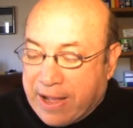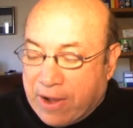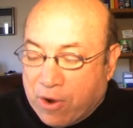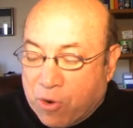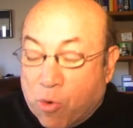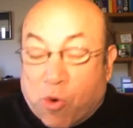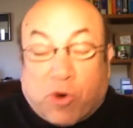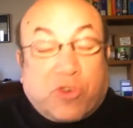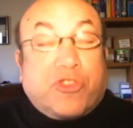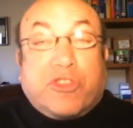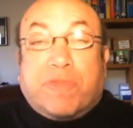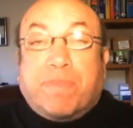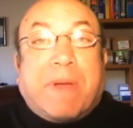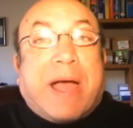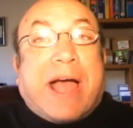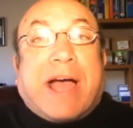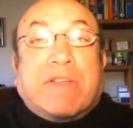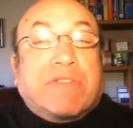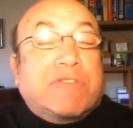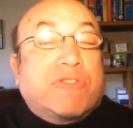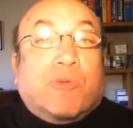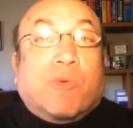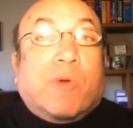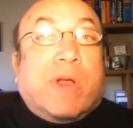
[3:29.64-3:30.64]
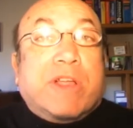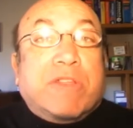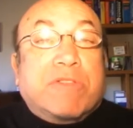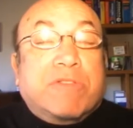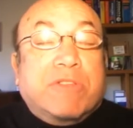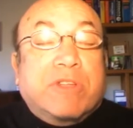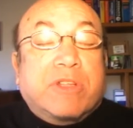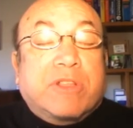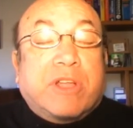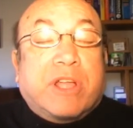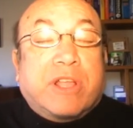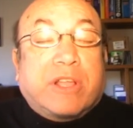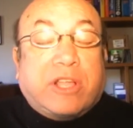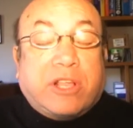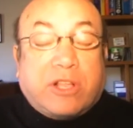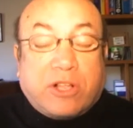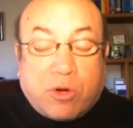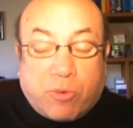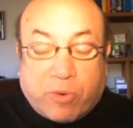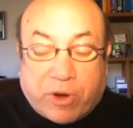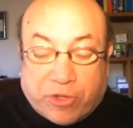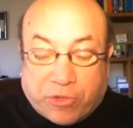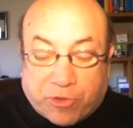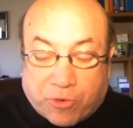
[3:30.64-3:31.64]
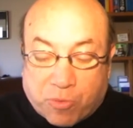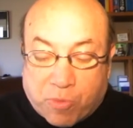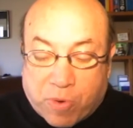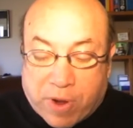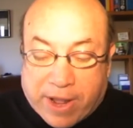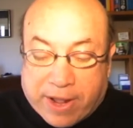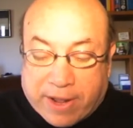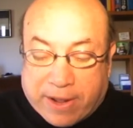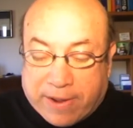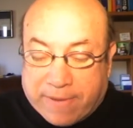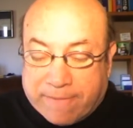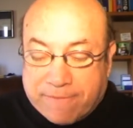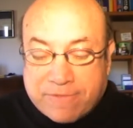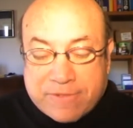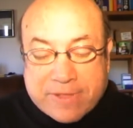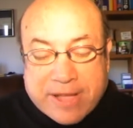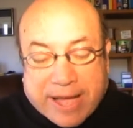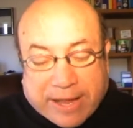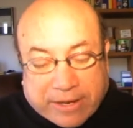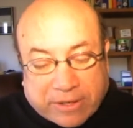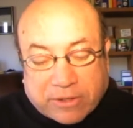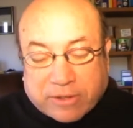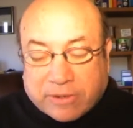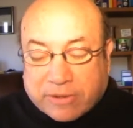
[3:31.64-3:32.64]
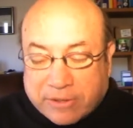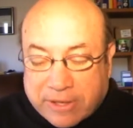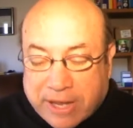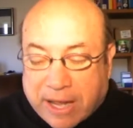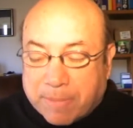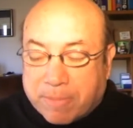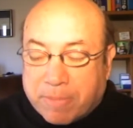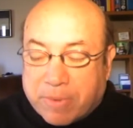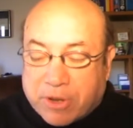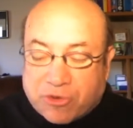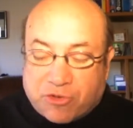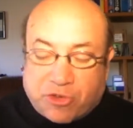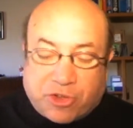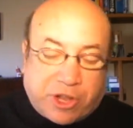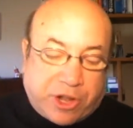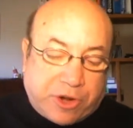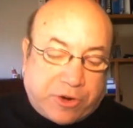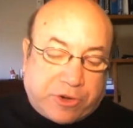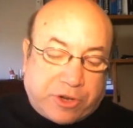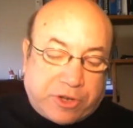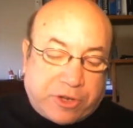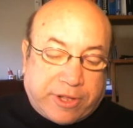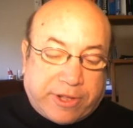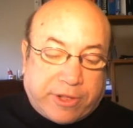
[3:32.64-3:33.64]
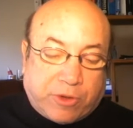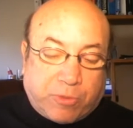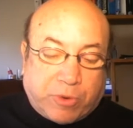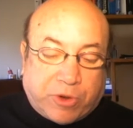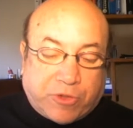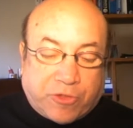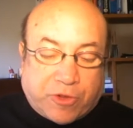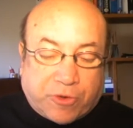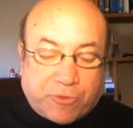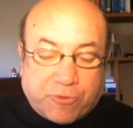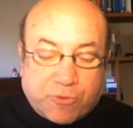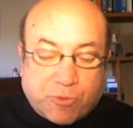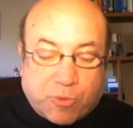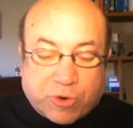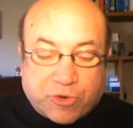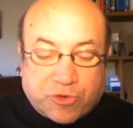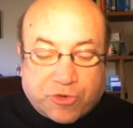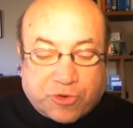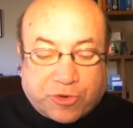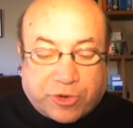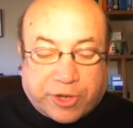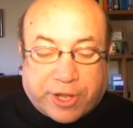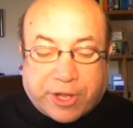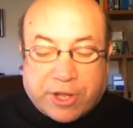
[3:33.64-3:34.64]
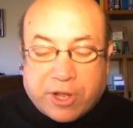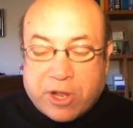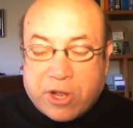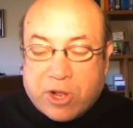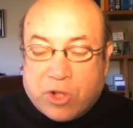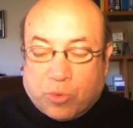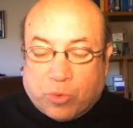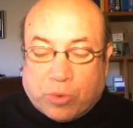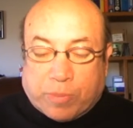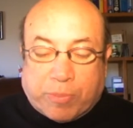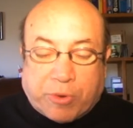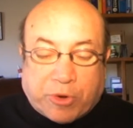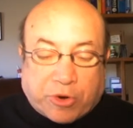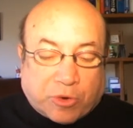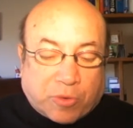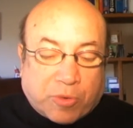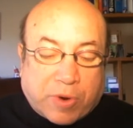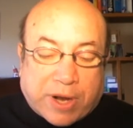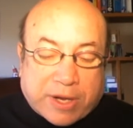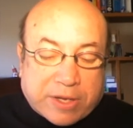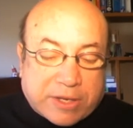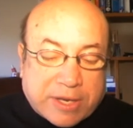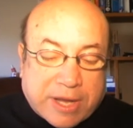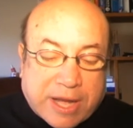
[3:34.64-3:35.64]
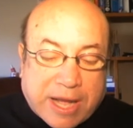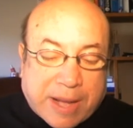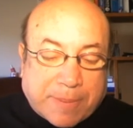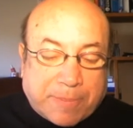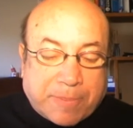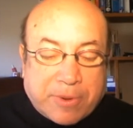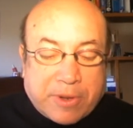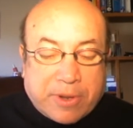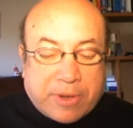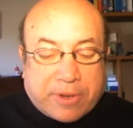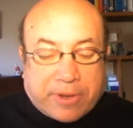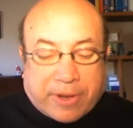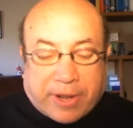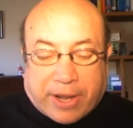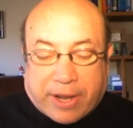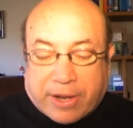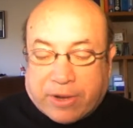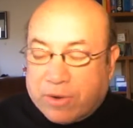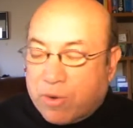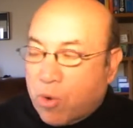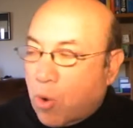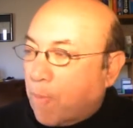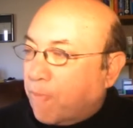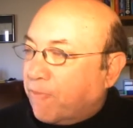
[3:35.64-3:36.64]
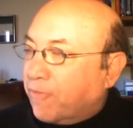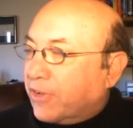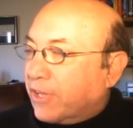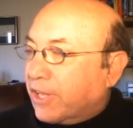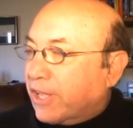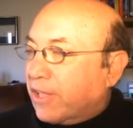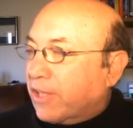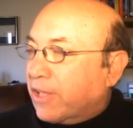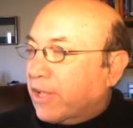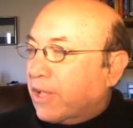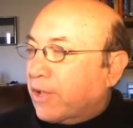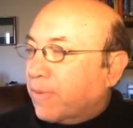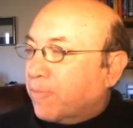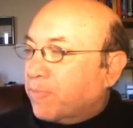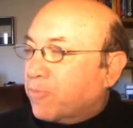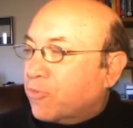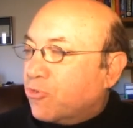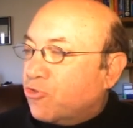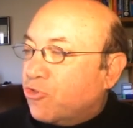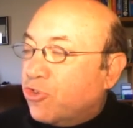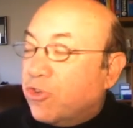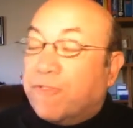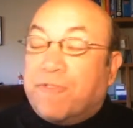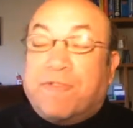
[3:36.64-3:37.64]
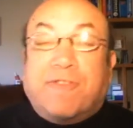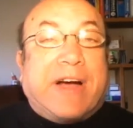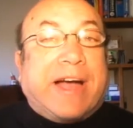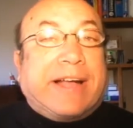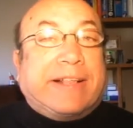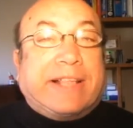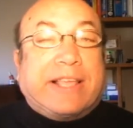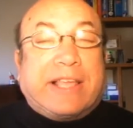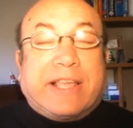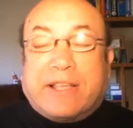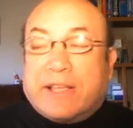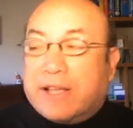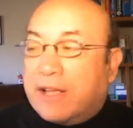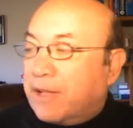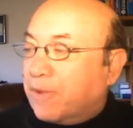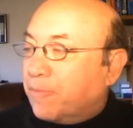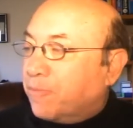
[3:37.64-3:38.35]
or just pass the race. It could go either way. Not much here to deal with, unfortunately. We'll put her on top, and hopefully she'll finally